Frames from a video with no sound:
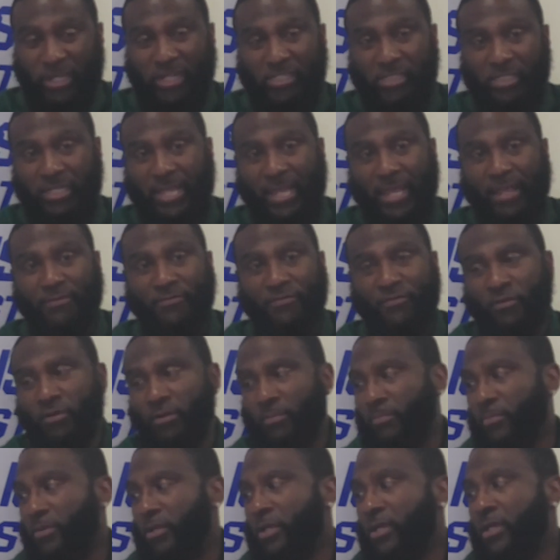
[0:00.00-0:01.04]
this came
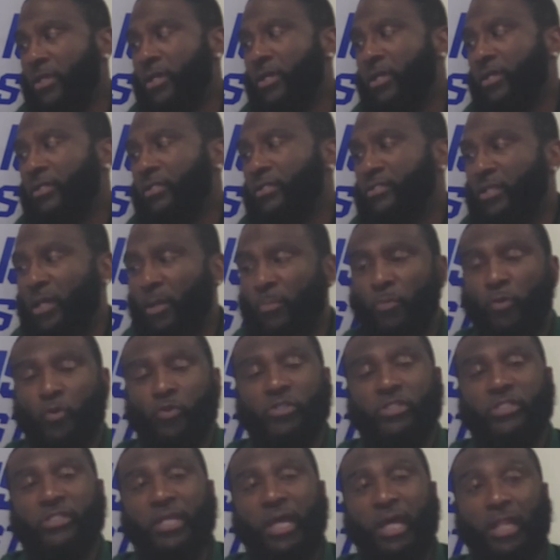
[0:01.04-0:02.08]
from. The
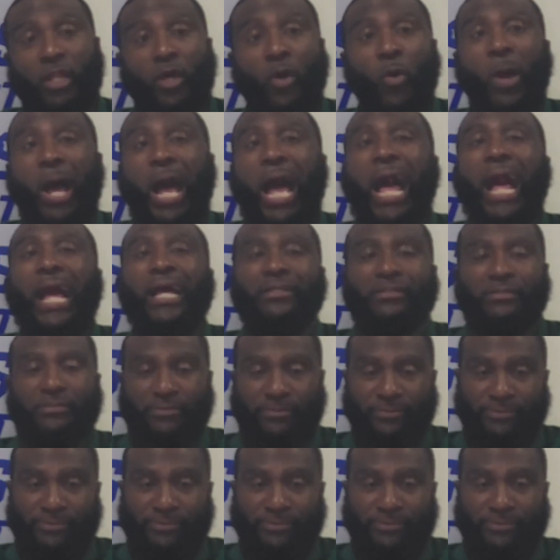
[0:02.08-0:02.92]
Bustelo hot.